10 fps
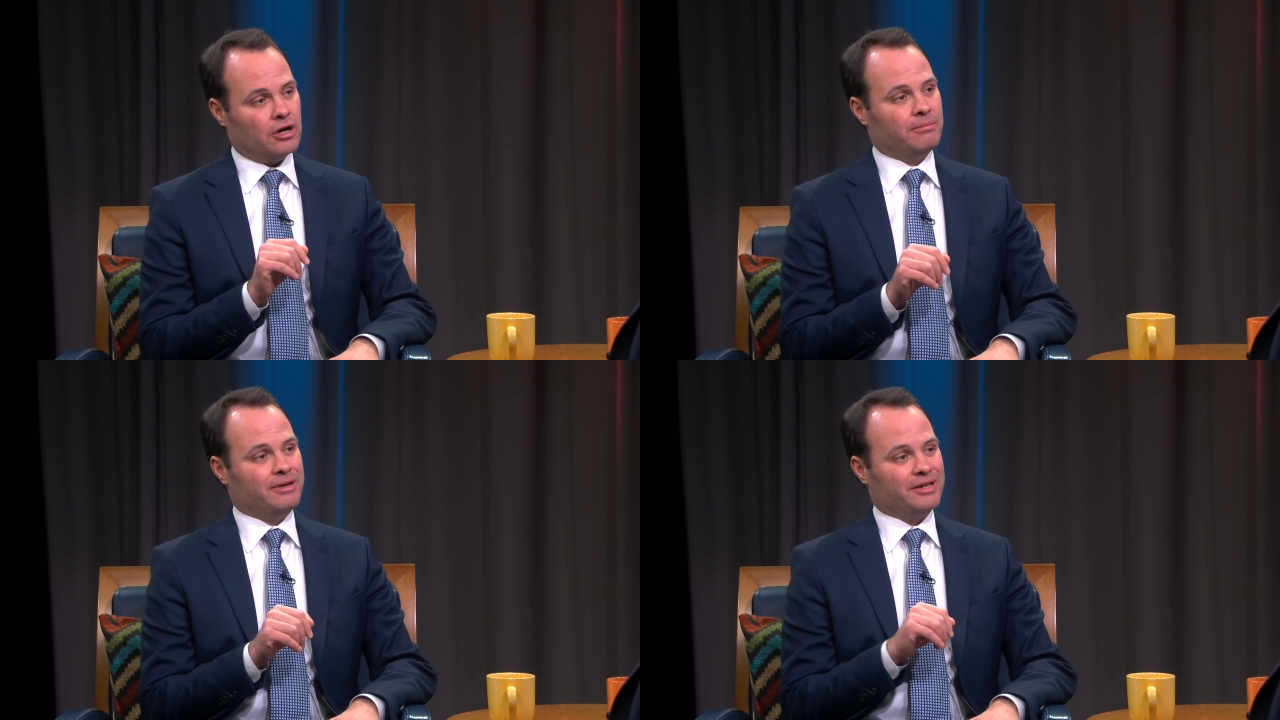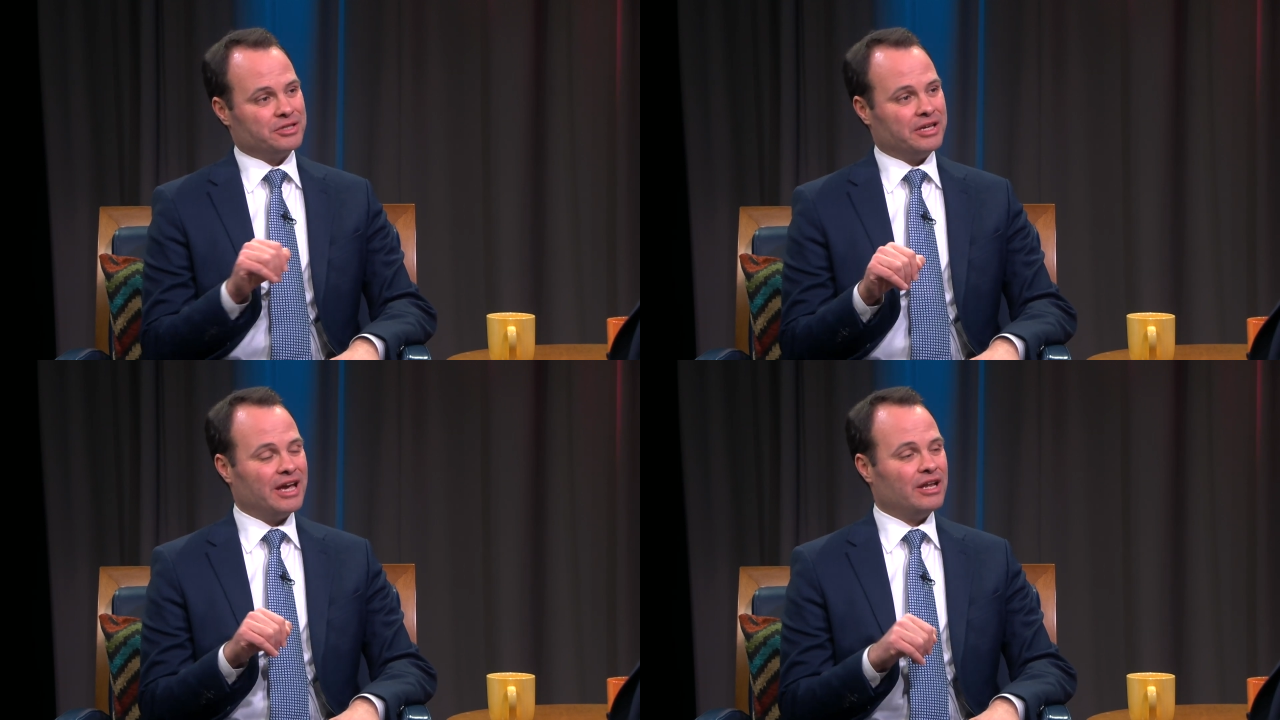because
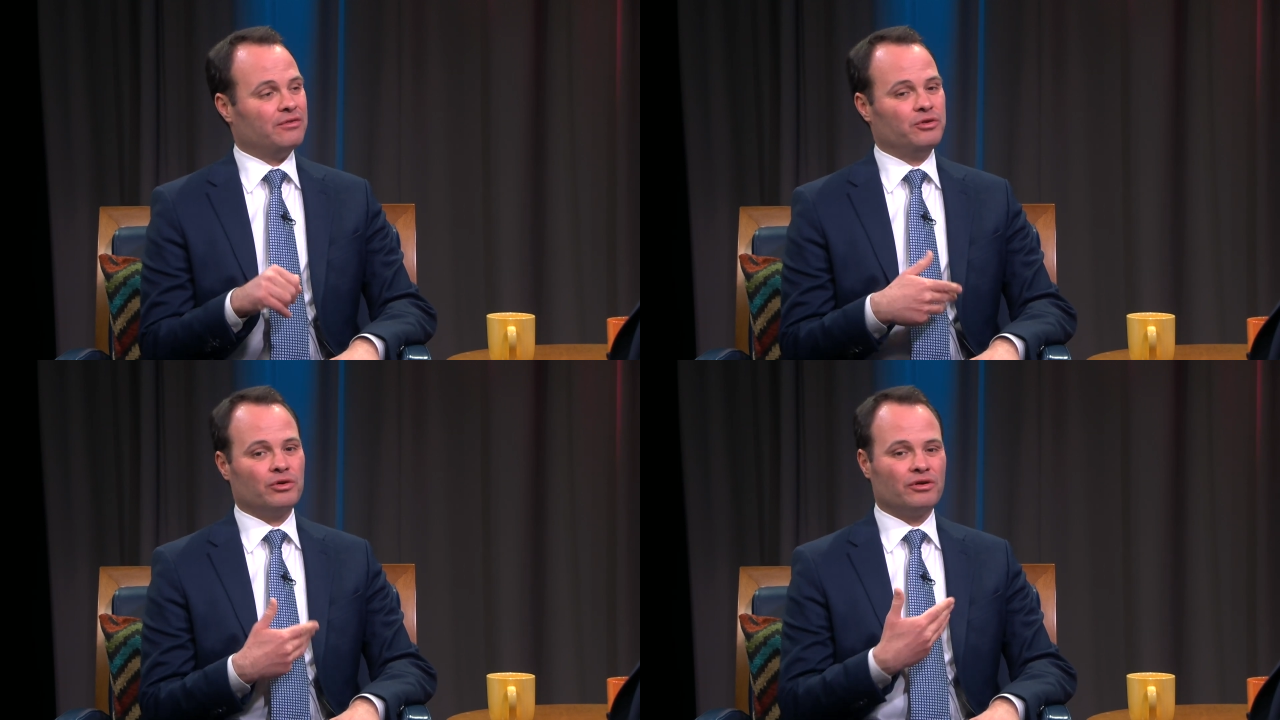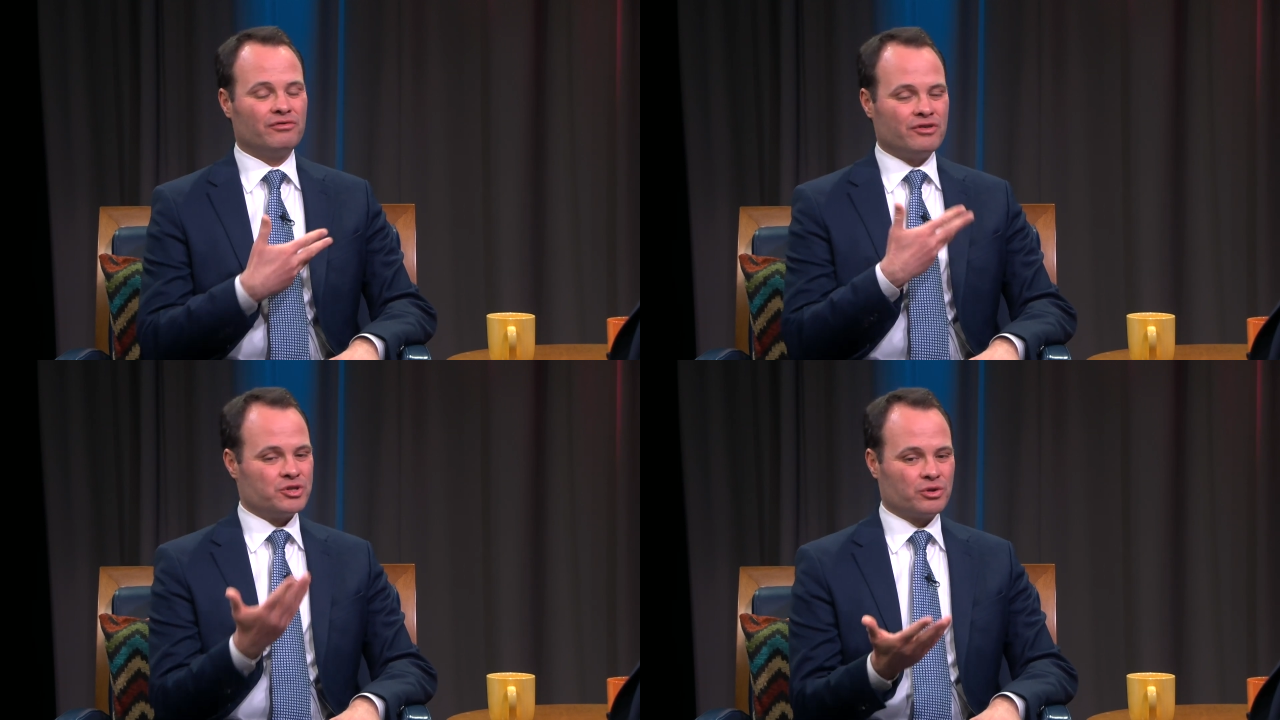again, if you're a
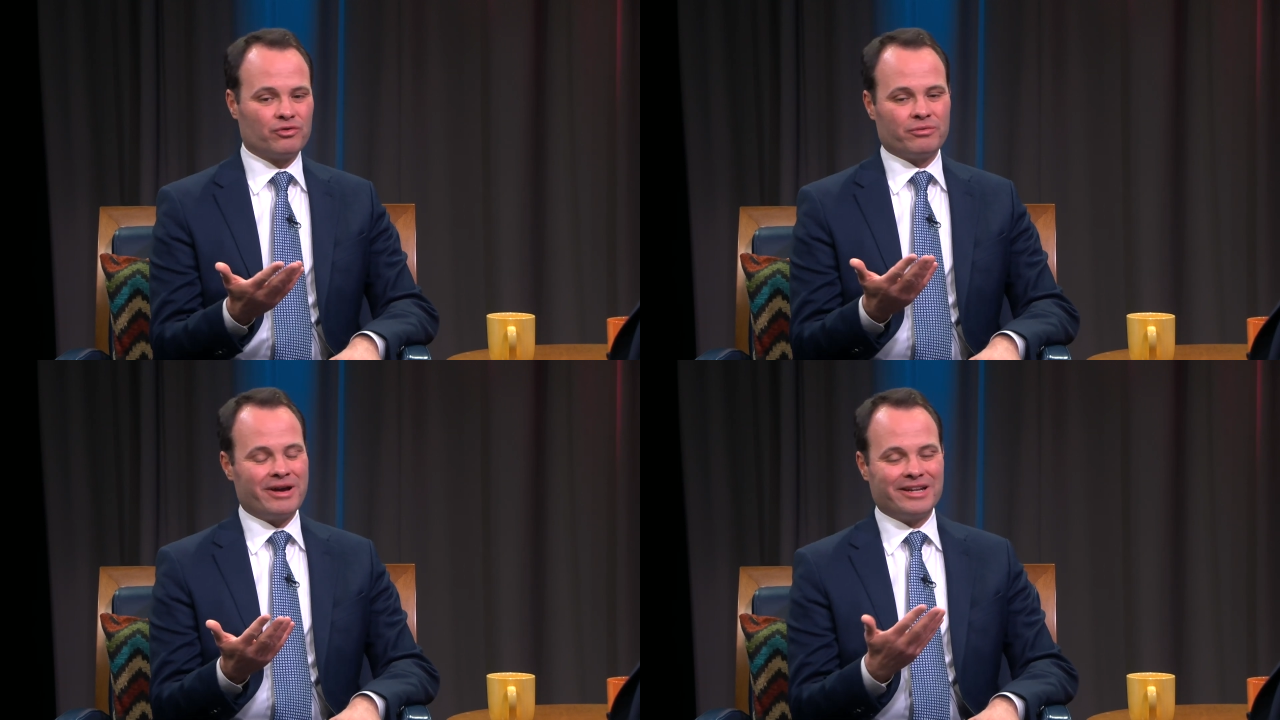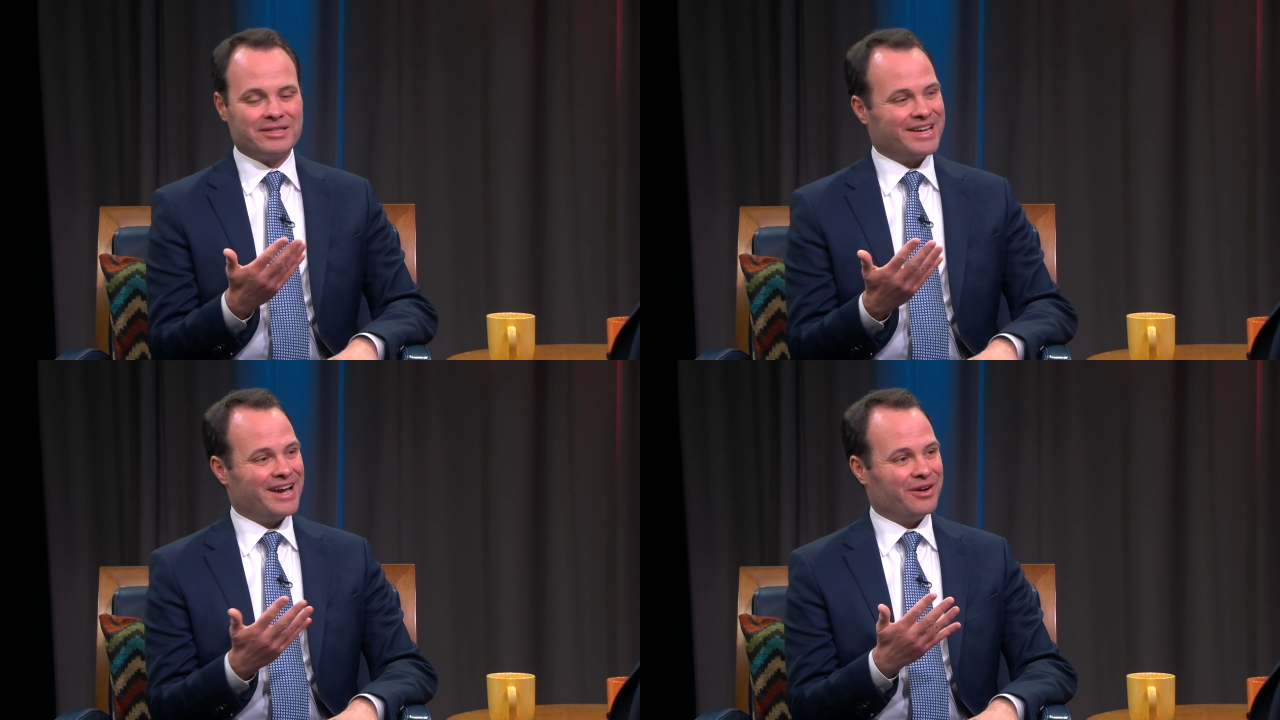visitor from out of
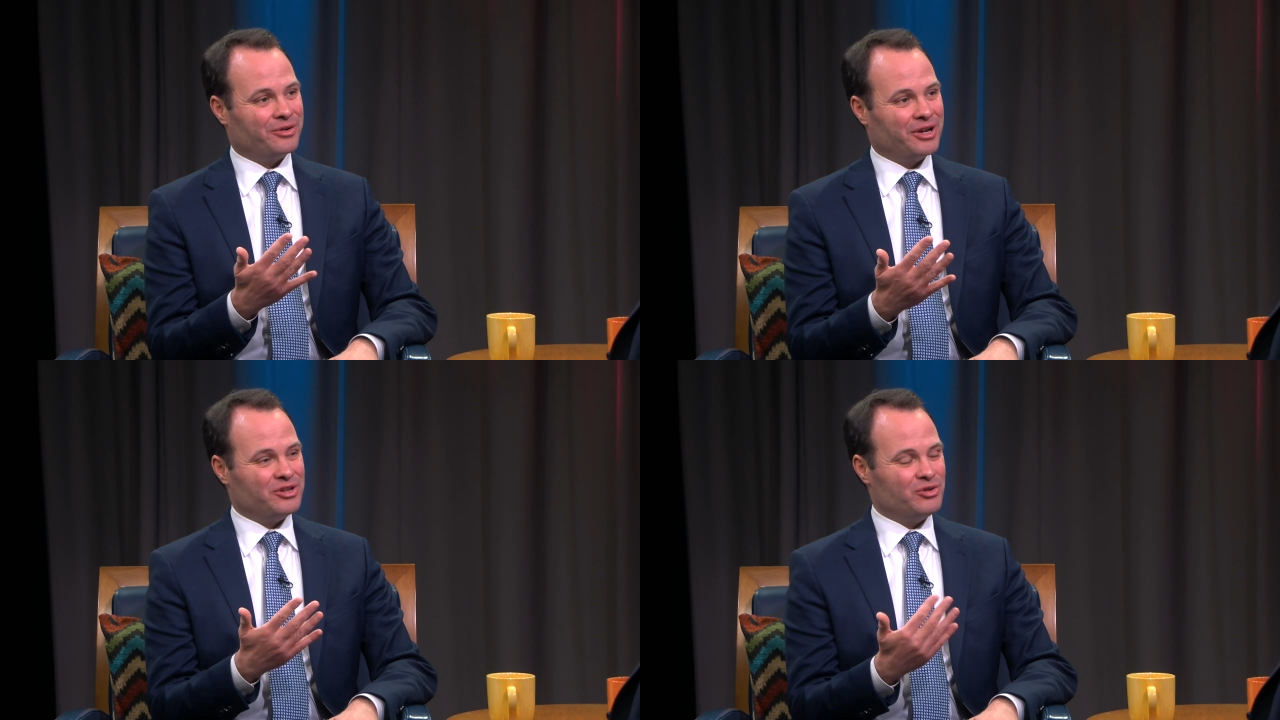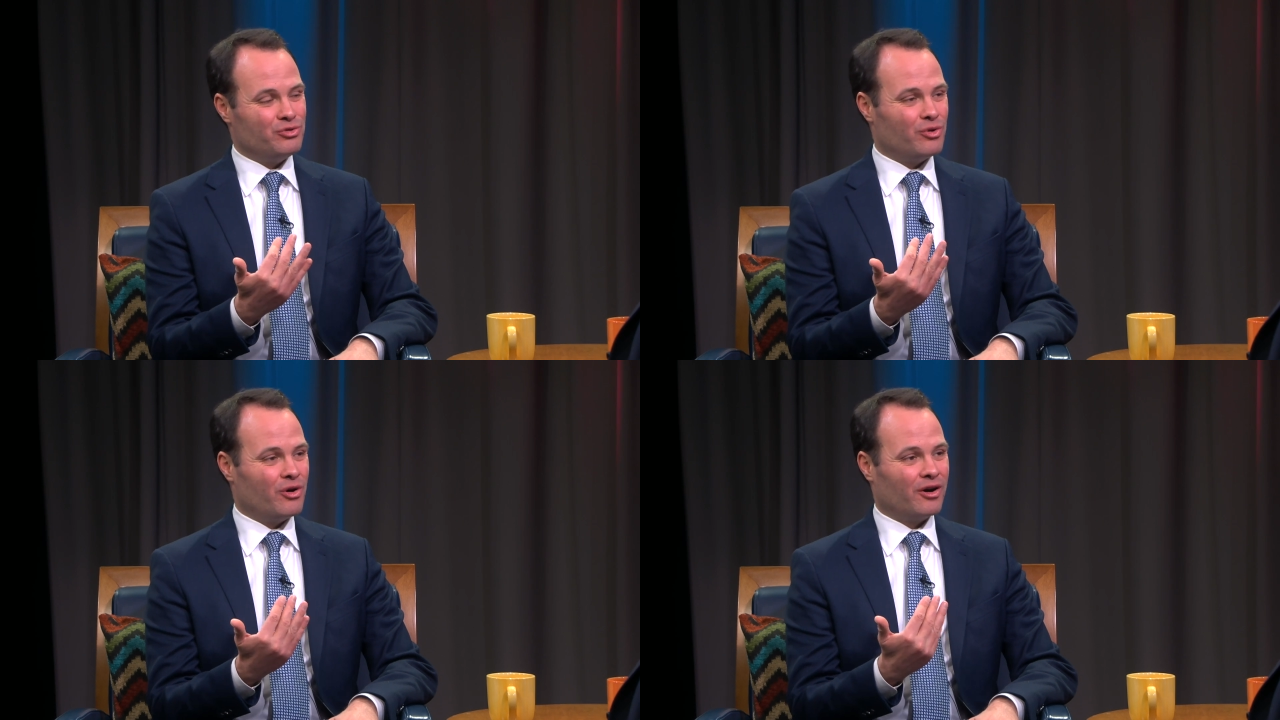town and
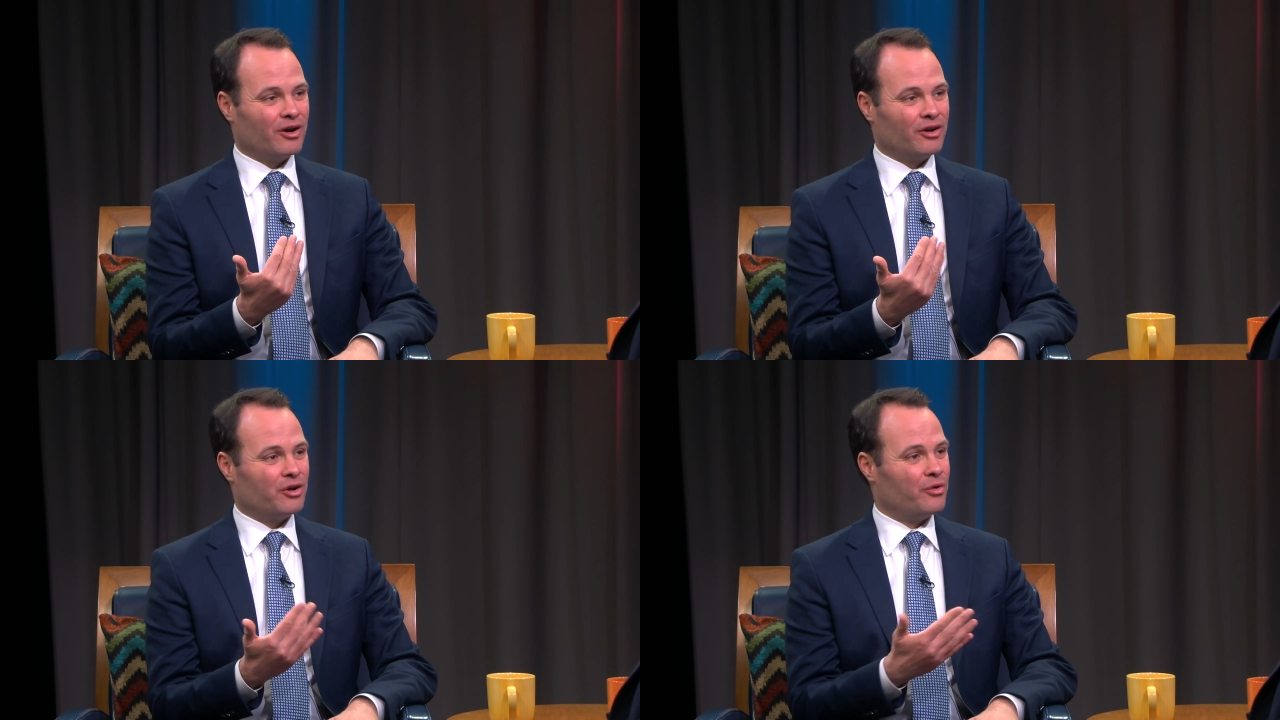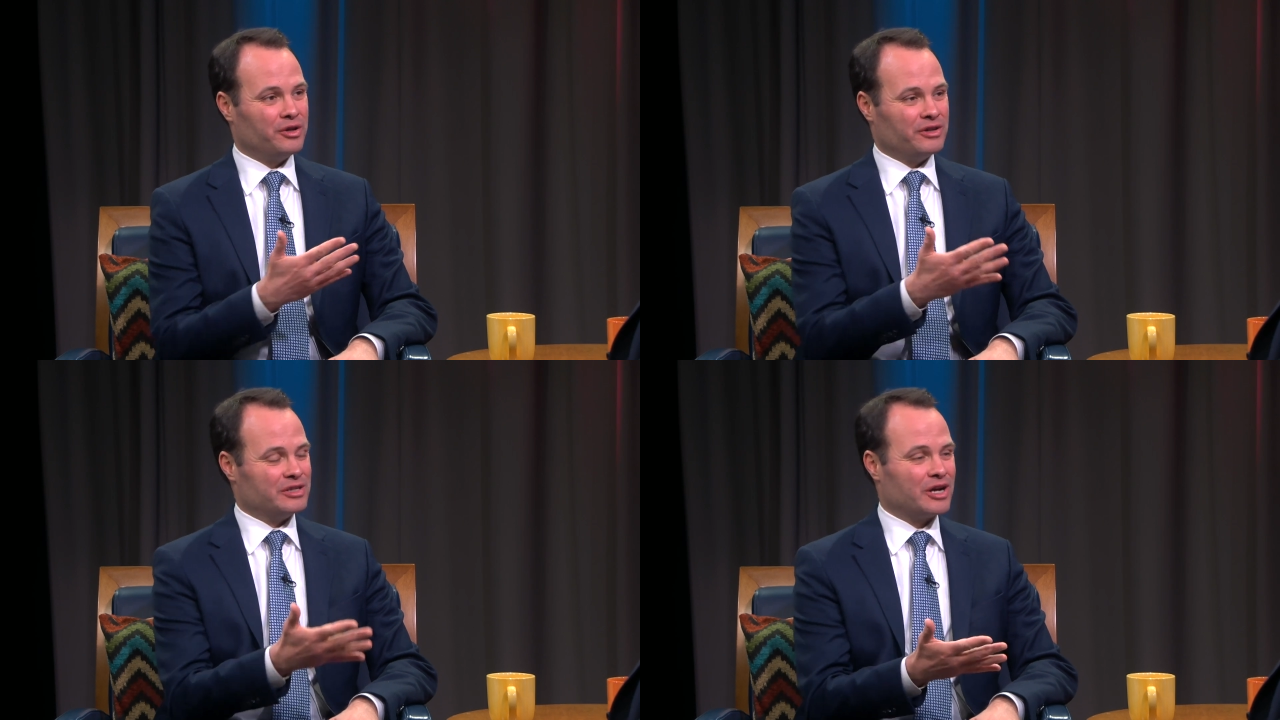you are going
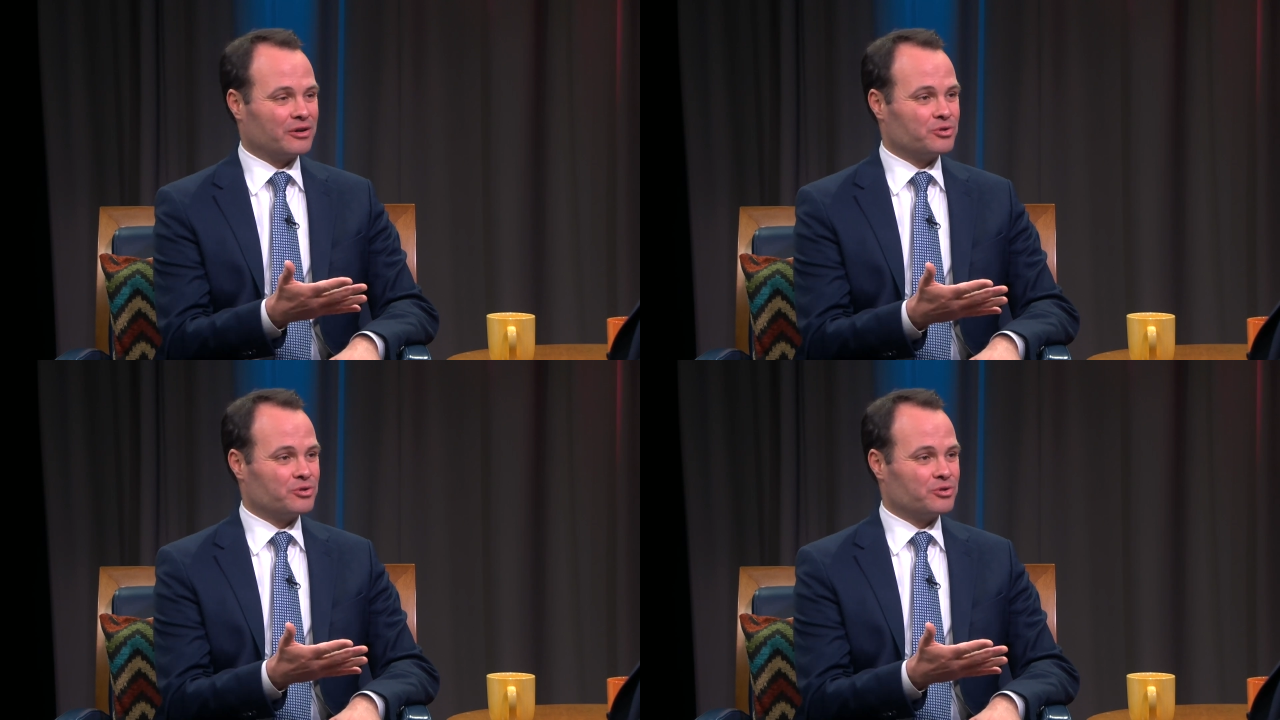to the Dr.